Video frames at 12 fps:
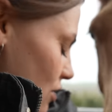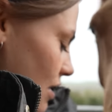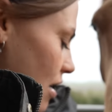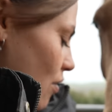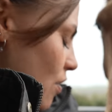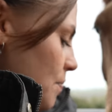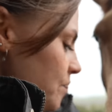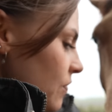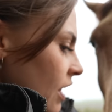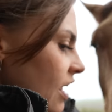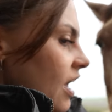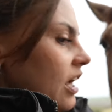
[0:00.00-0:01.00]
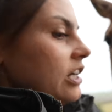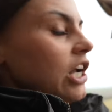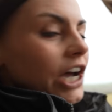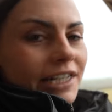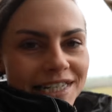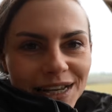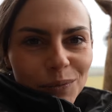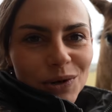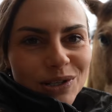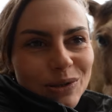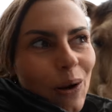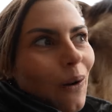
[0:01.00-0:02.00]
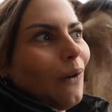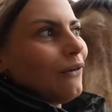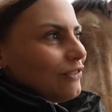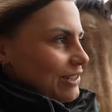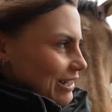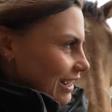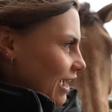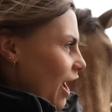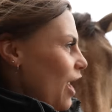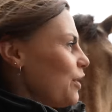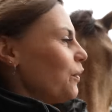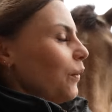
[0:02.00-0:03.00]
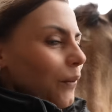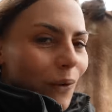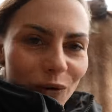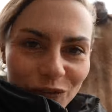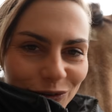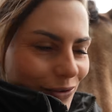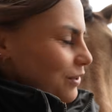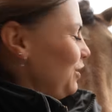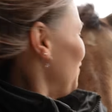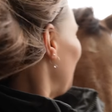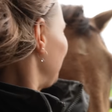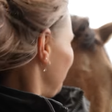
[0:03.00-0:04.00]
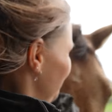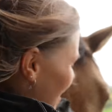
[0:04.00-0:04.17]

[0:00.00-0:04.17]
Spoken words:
that on. 90 was obviously an awful lot